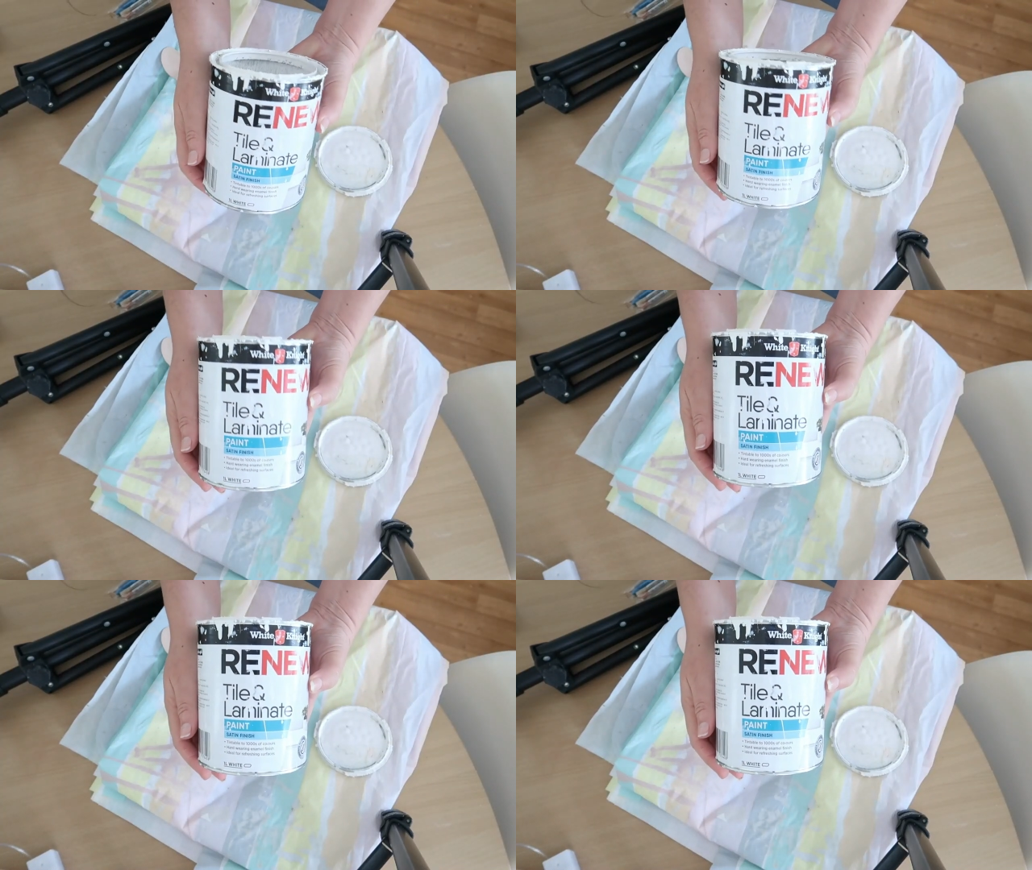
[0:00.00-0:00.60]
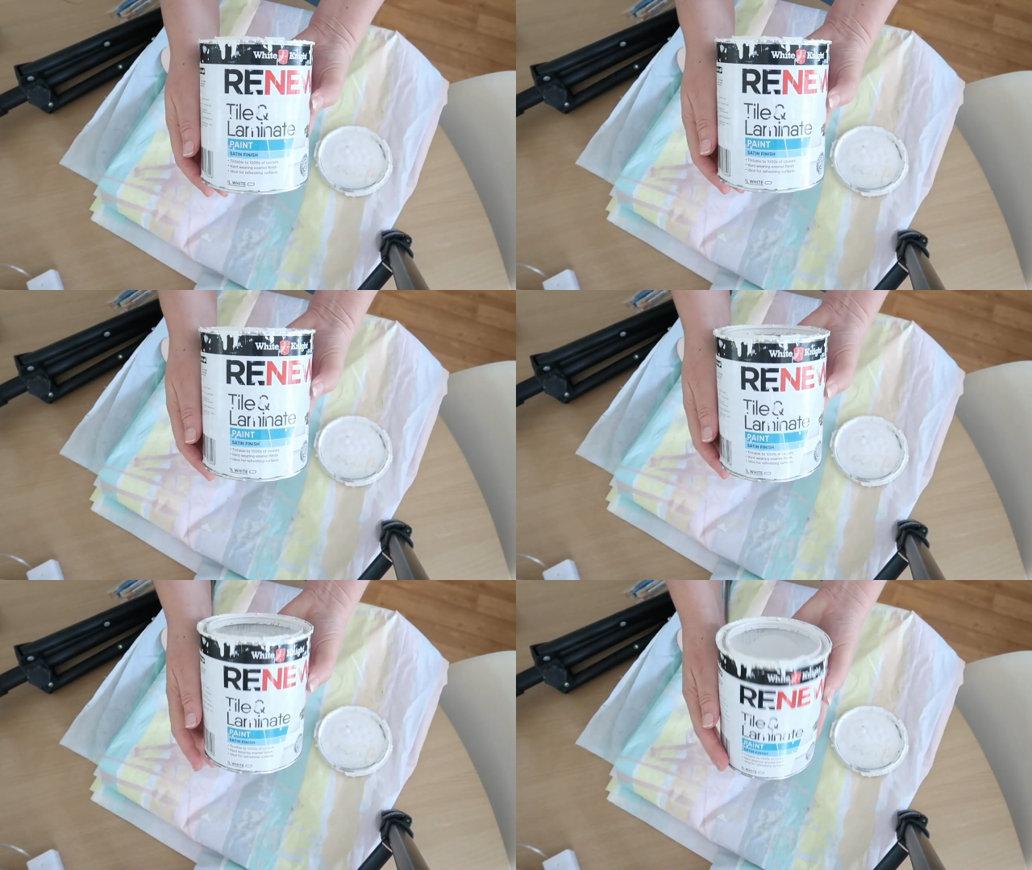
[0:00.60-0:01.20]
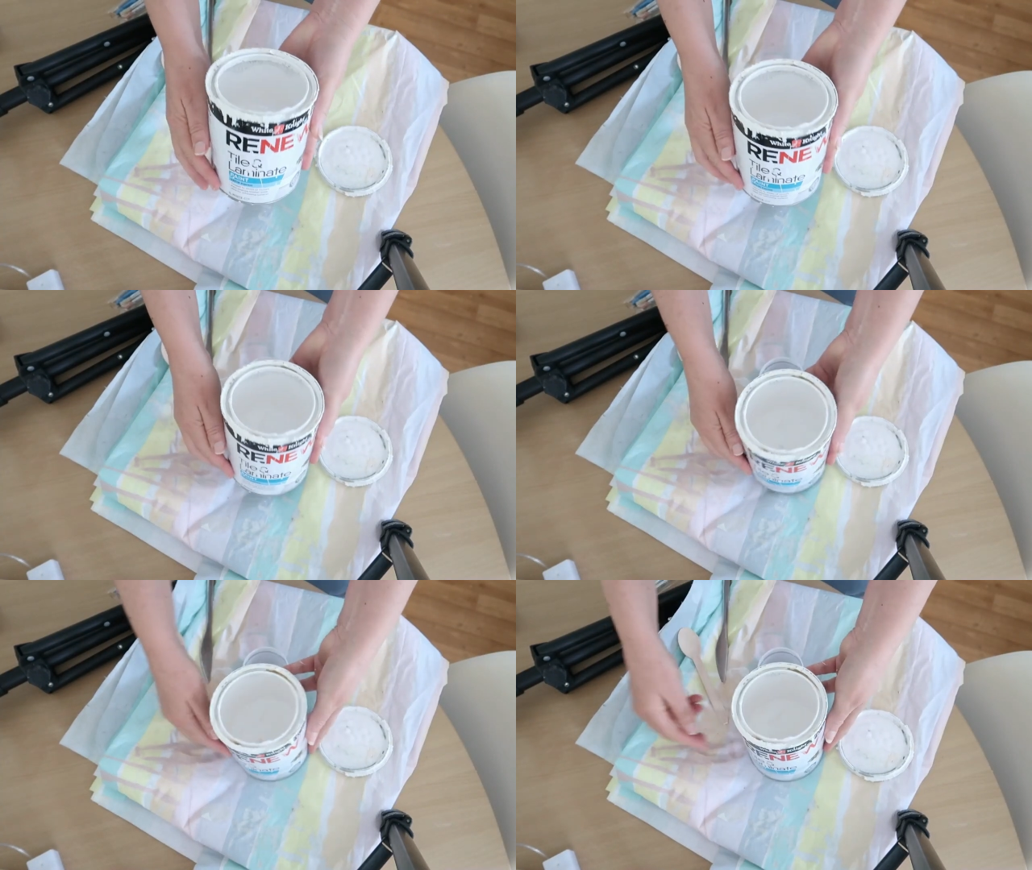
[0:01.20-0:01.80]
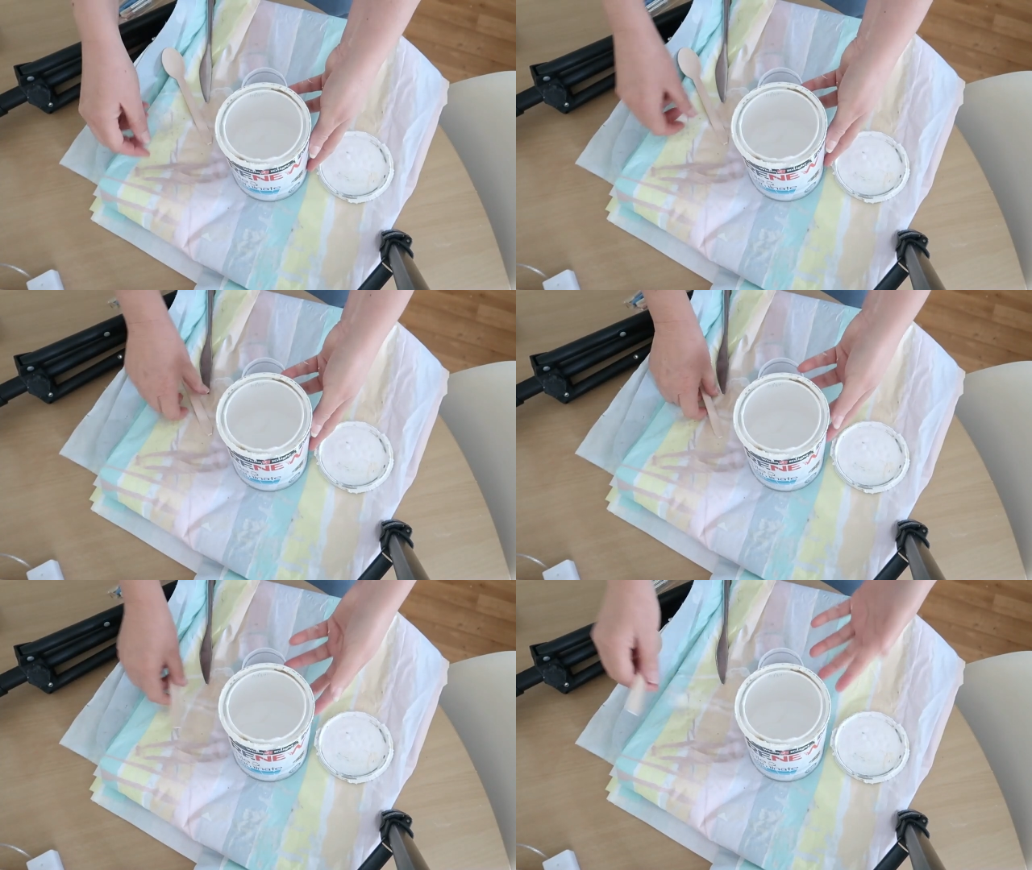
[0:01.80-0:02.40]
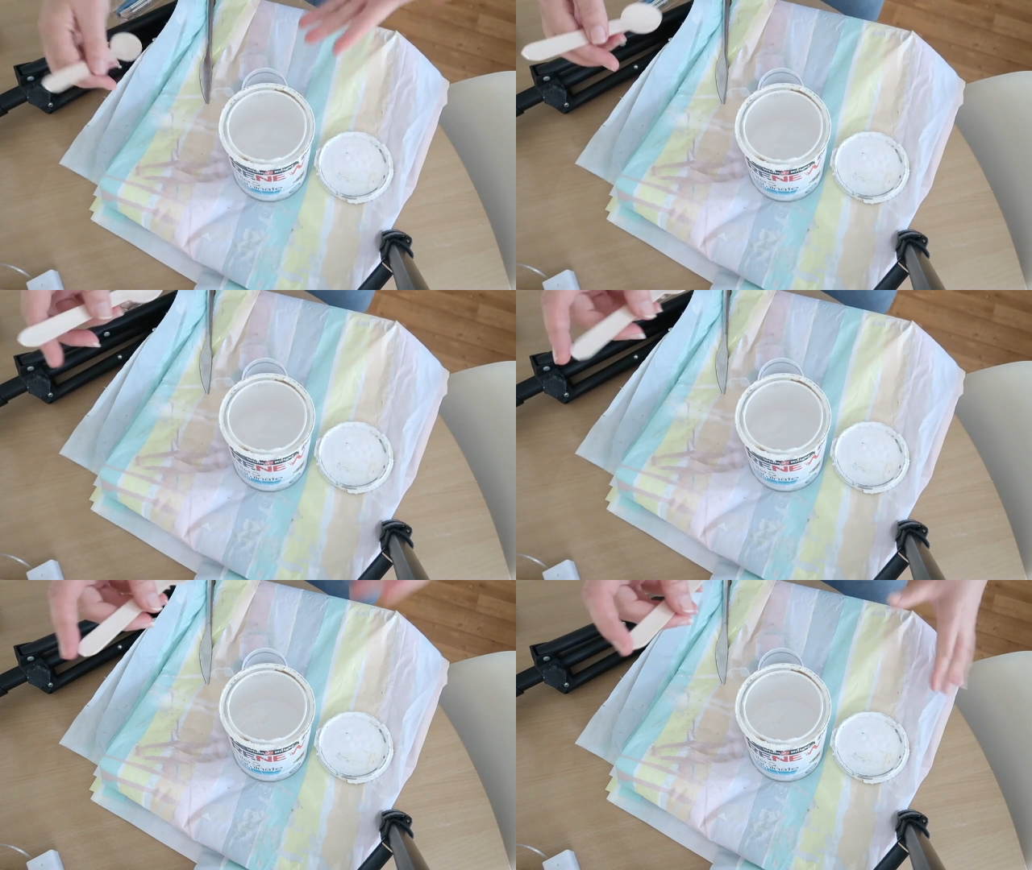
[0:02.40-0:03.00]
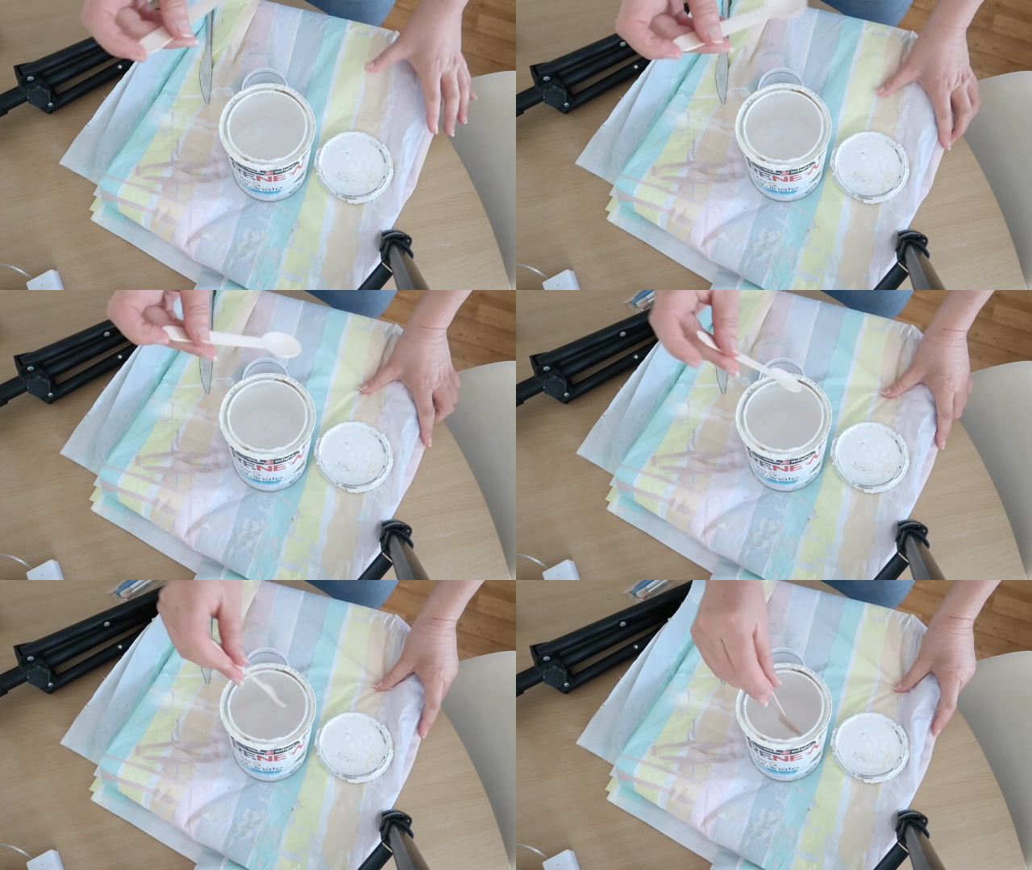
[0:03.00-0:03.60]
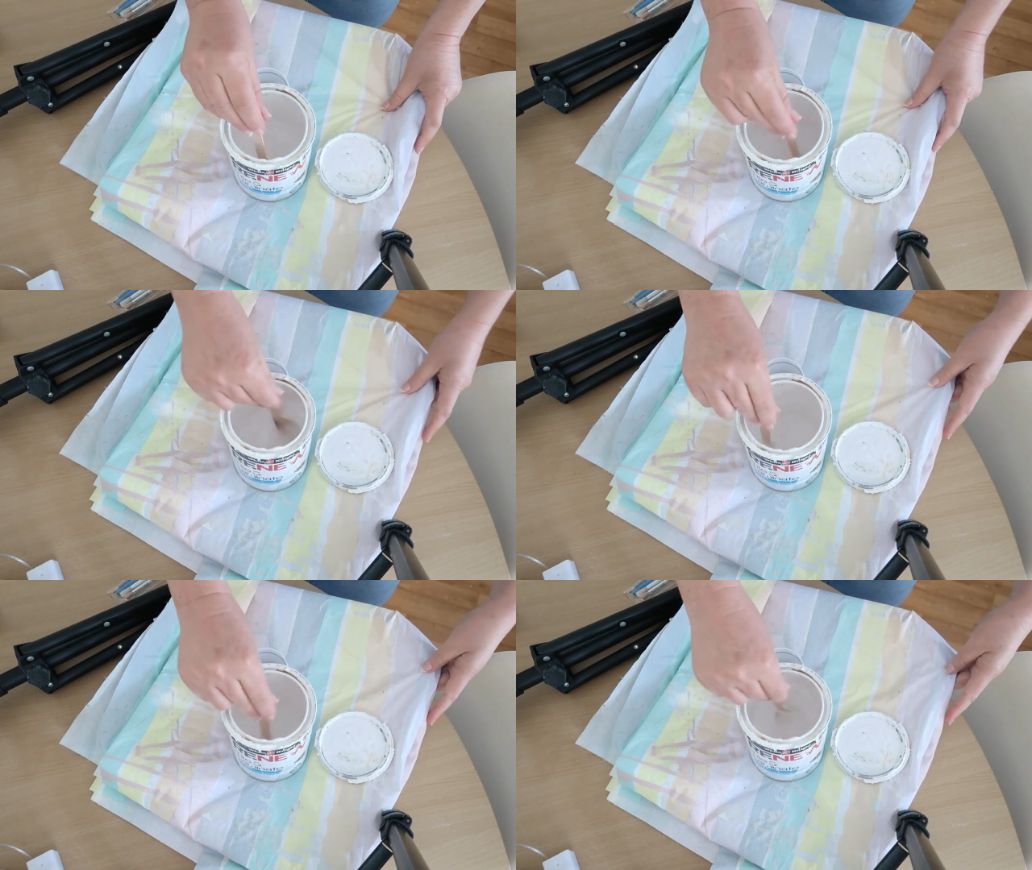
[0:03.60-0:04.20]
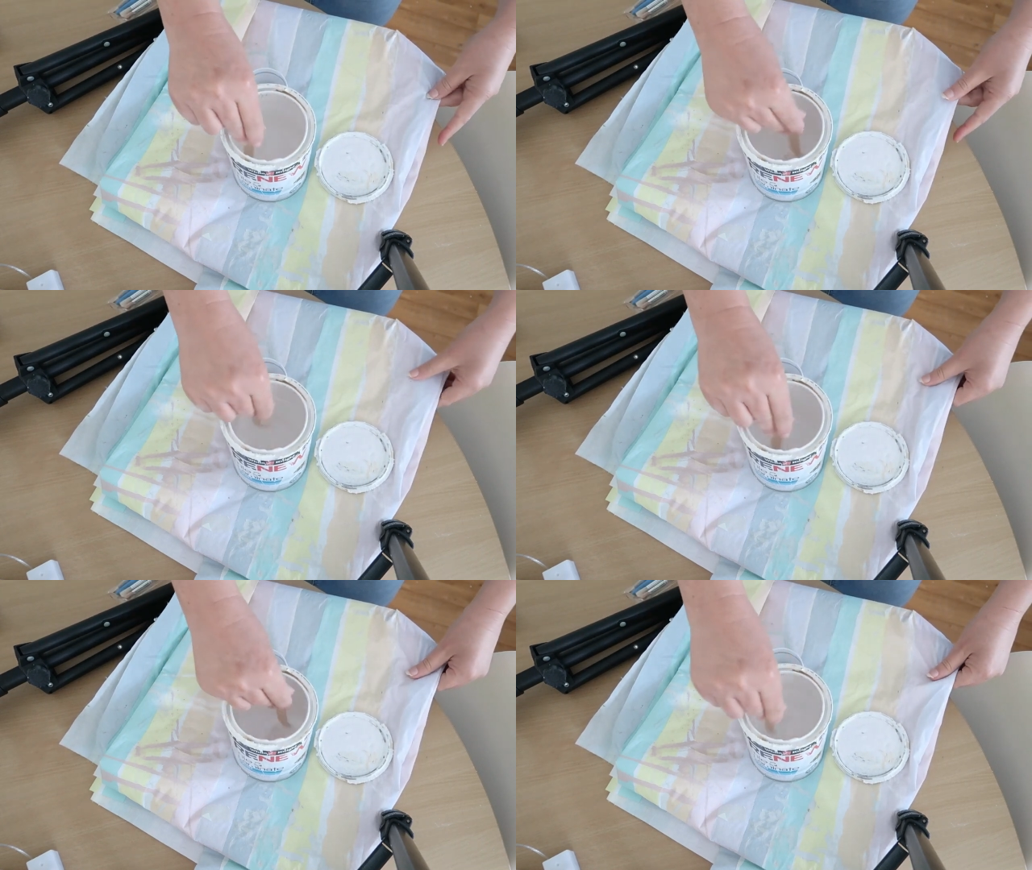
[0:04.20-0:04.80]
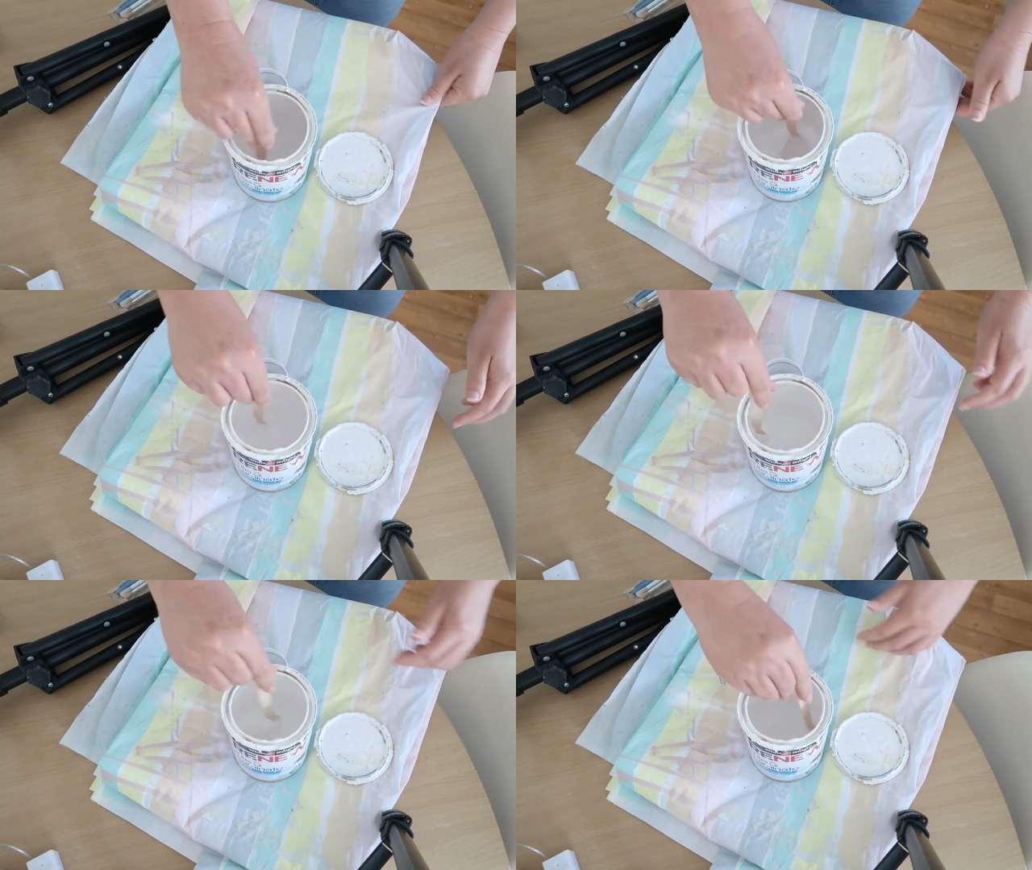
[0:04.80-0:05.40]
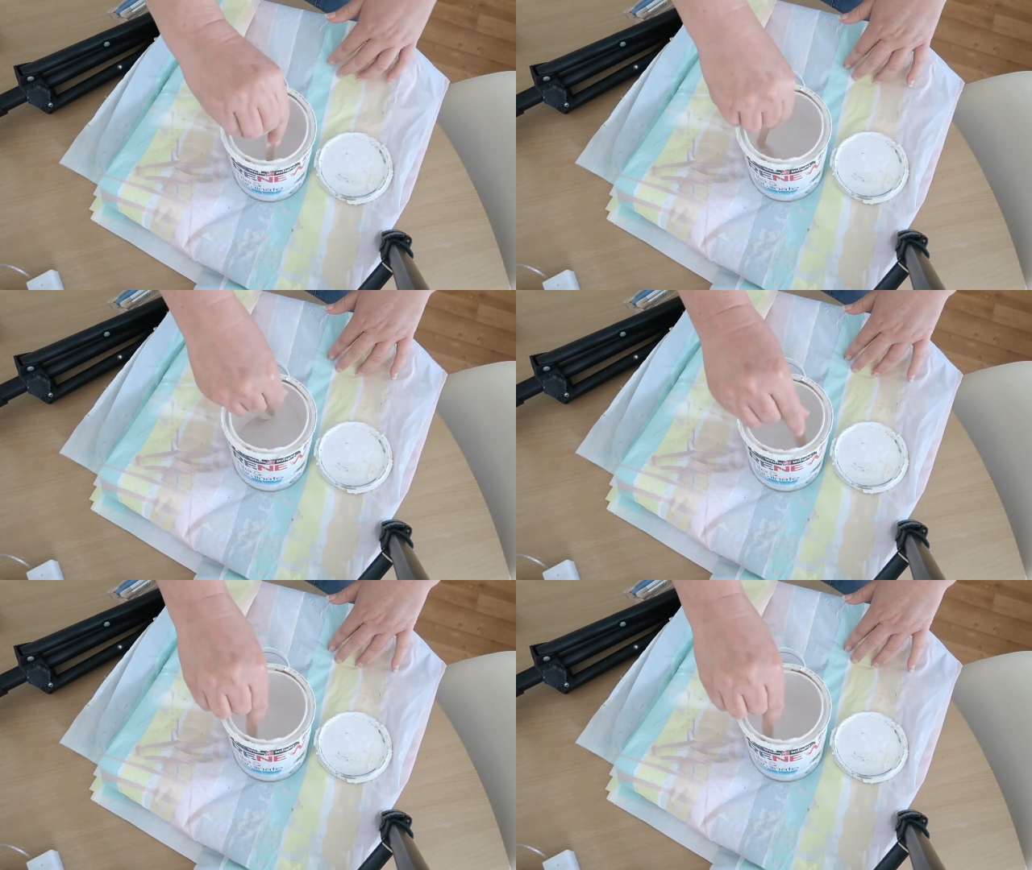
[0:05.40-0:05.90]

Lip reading: [unreadable: no face in view]